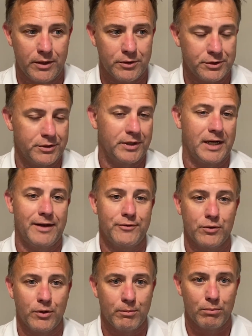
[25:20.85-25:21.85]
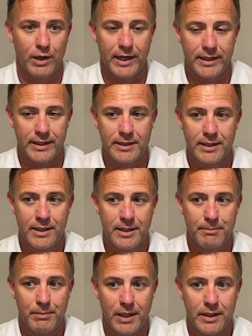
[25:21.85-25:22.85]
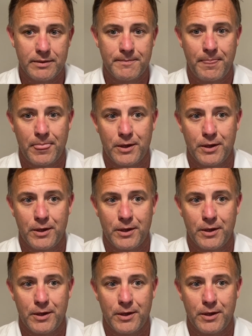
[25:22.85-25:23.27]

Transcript: You're still going to have your own branding, but